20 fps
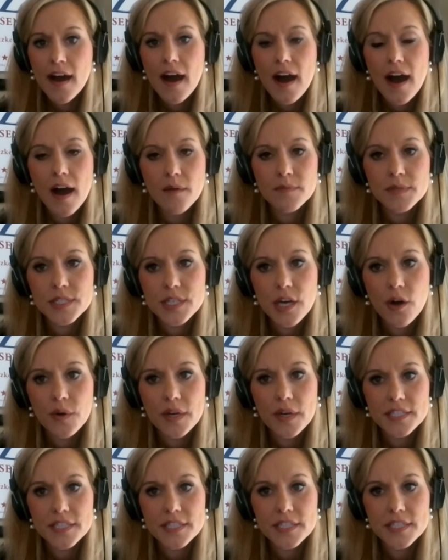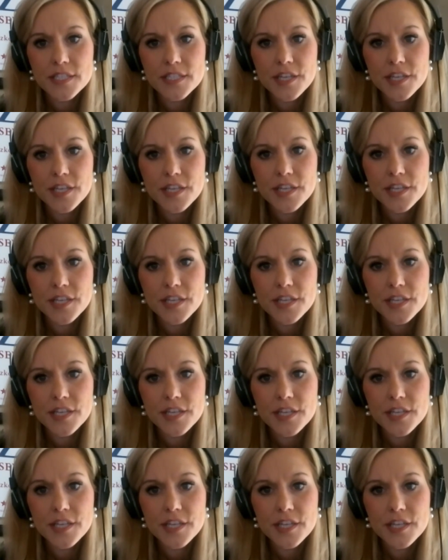Um, so it's going to
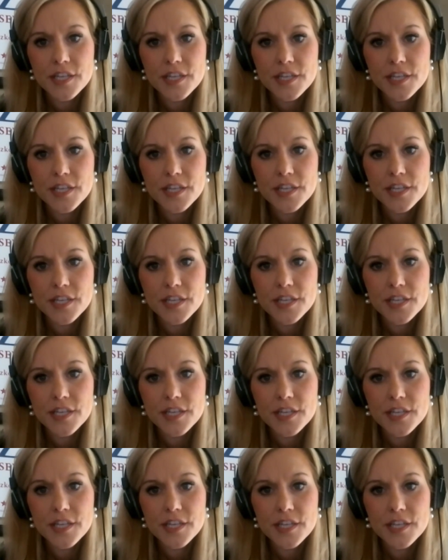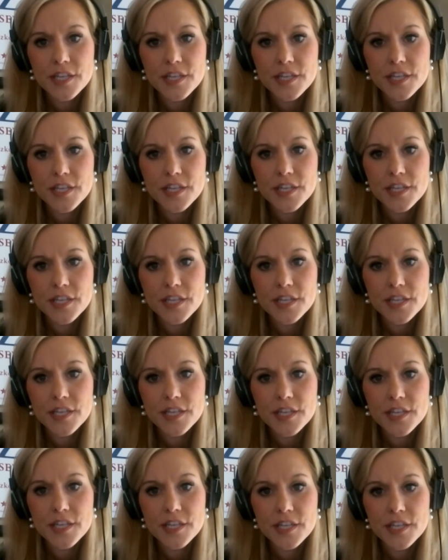be it's something that
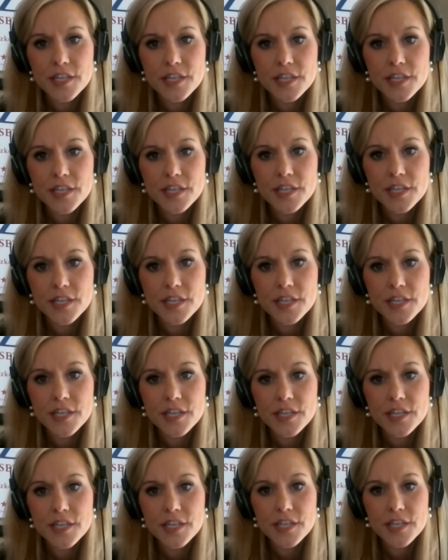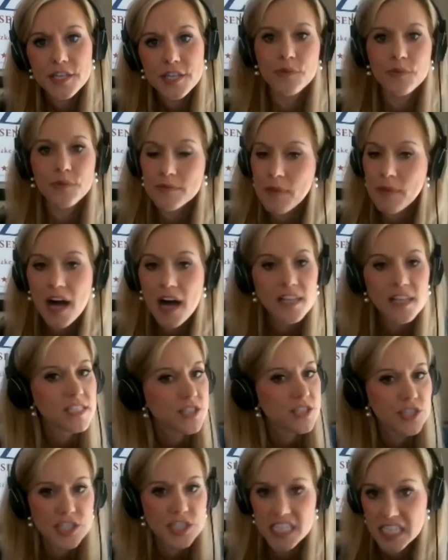healthcare needs to be addressed. People,
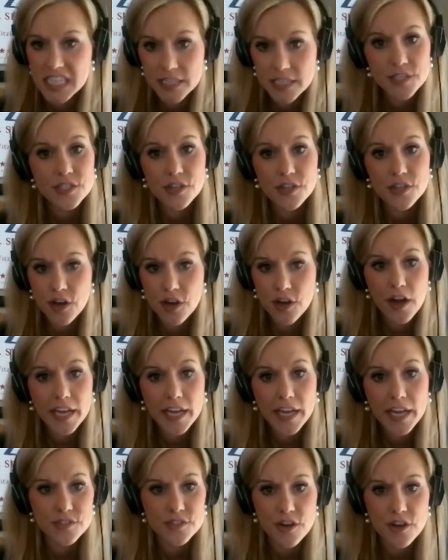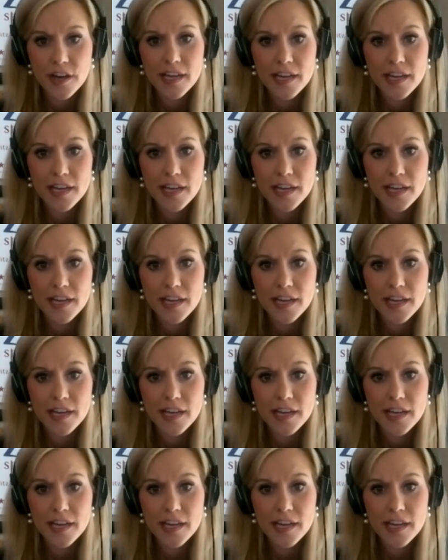politicians need to start talking about it.